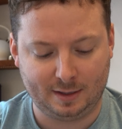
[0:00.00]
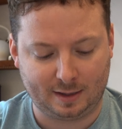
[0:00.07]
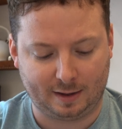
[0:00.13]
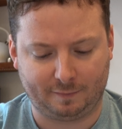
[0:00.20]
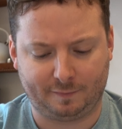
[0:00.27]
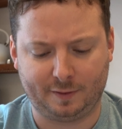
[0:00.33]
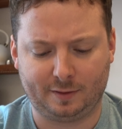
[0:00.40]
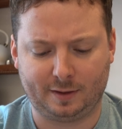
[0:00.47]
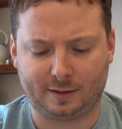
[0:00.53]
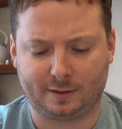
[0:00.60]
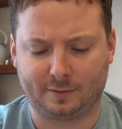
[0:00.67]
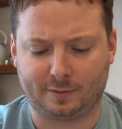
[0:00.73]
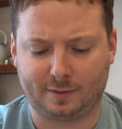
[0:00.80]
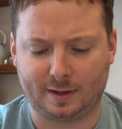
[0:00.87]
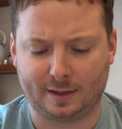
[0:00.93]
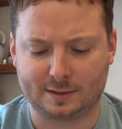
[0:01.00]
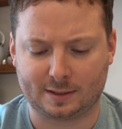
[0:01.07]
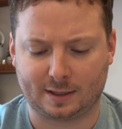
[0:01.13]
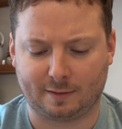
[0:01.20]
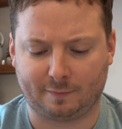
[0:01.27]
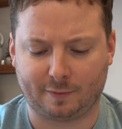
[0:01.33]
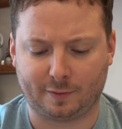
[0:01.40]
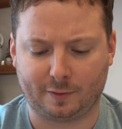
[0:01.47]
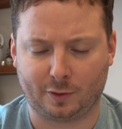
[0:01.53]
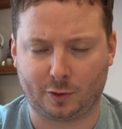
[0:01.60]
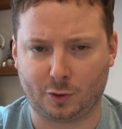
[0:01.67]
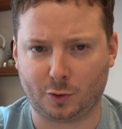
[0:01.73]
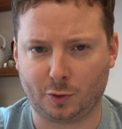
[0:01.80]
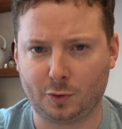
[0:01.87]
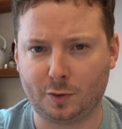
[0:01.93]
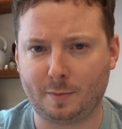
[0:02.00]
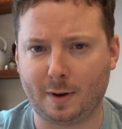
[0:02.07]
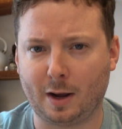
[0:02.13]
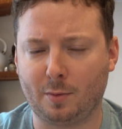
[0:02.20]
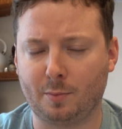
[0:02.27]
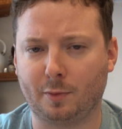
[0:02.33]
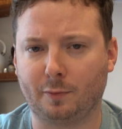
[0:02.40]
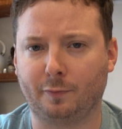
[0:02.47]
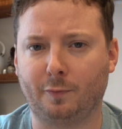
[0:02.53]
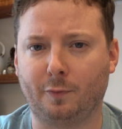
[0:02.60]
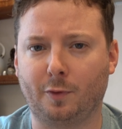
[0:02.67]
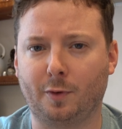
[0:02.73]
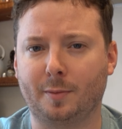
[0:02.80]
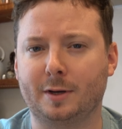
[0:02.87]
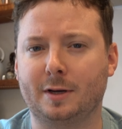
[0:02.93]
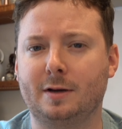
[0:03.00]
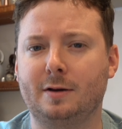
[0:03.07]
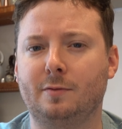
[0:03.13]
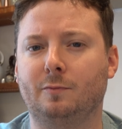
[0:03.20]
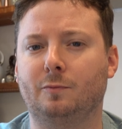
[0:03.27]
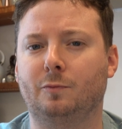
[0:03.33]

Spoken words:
I feel like they're things that I've heard about before but didn't